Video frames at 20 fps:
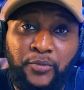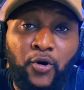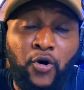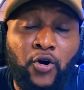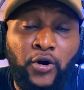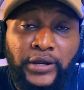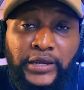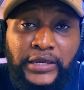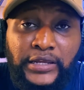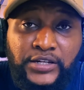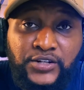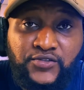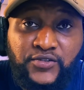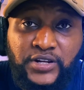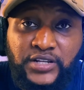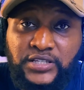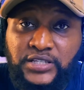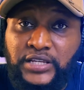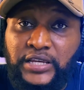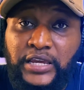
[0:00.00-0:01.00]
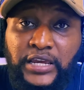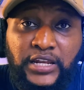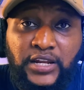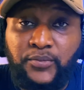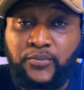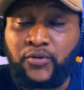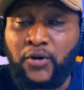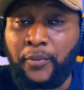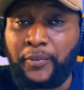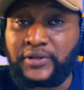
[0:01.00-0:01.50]
or interest in a
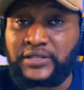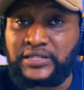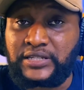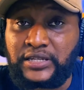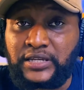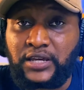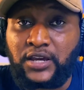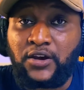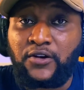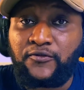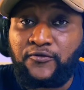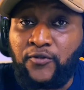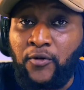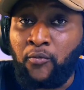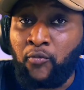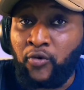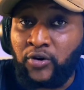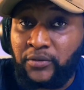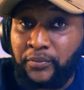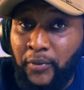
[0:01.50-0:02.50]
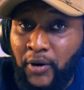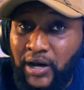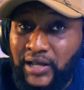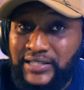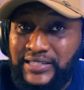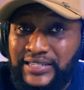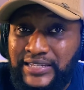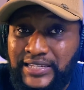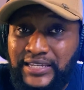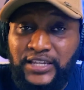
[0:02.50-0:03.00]
property from one
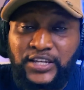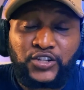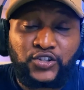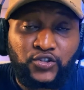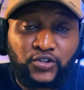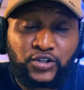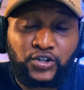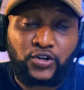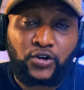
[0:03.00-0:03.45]
party to the